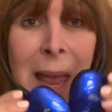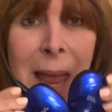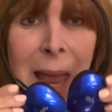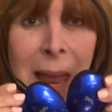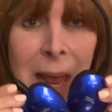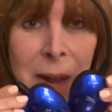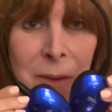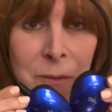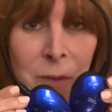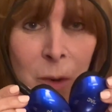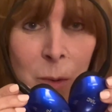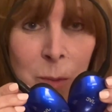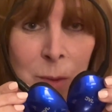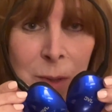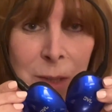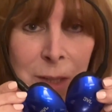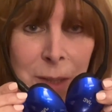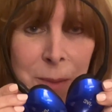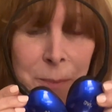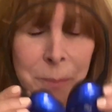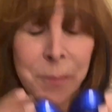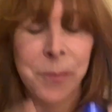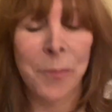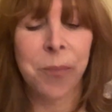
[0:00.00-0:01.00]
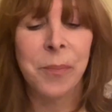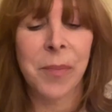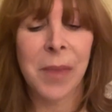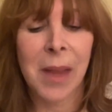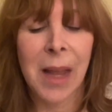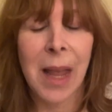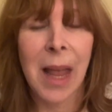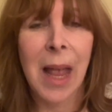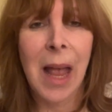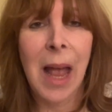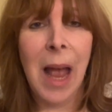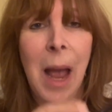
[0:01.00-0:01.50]
headphones.
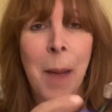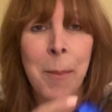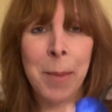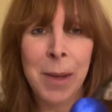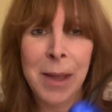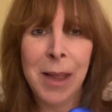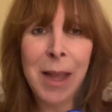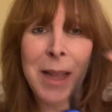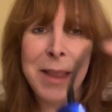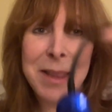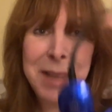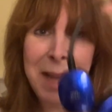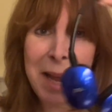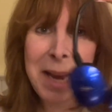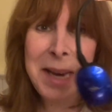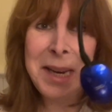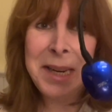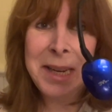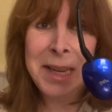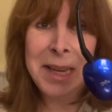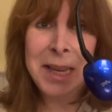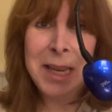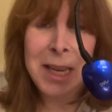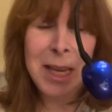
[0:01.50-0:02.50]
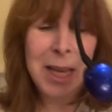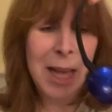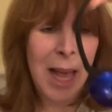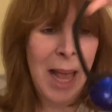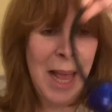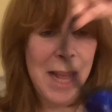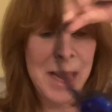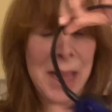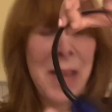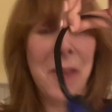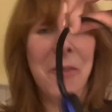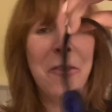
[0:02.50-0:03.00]
I mean, they're tiny
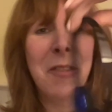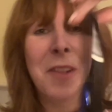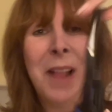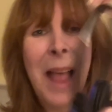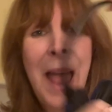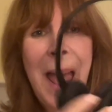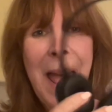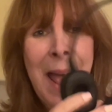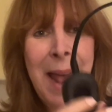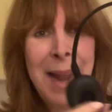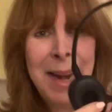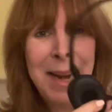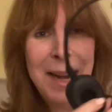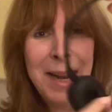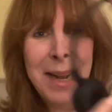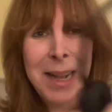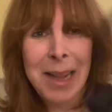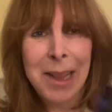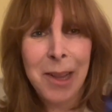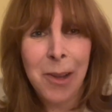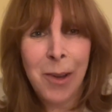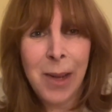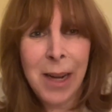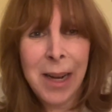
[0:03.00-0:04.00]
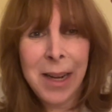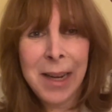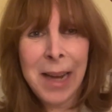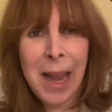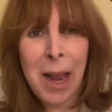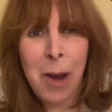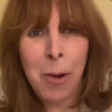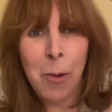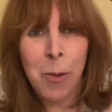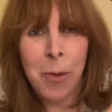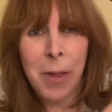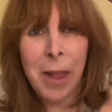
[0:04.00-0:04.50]
and they're flat. Look at how
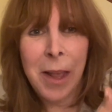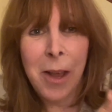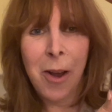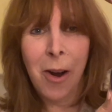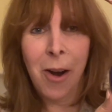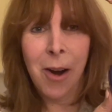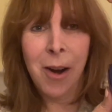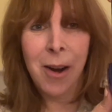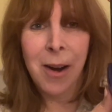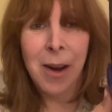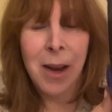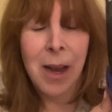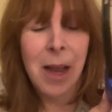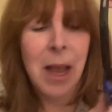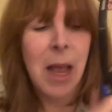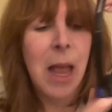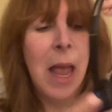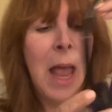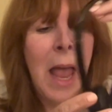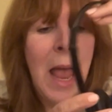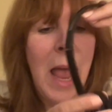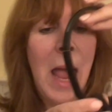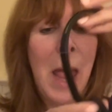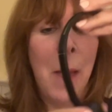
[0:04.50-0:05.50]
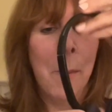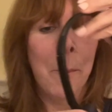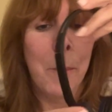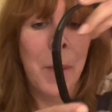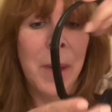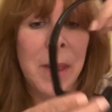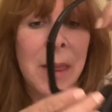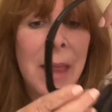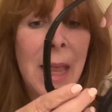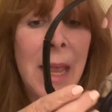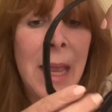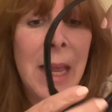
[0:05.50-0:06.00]
narrow they are.
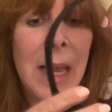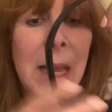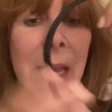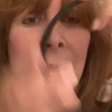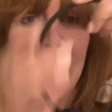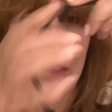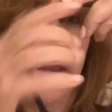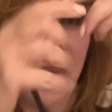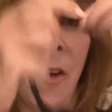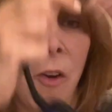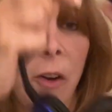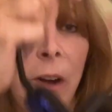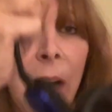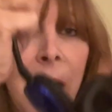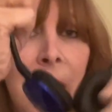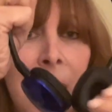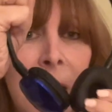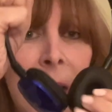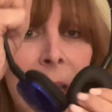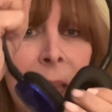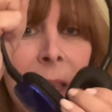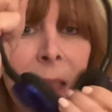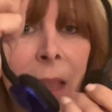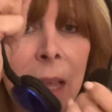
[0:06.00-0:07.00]
But they turn out like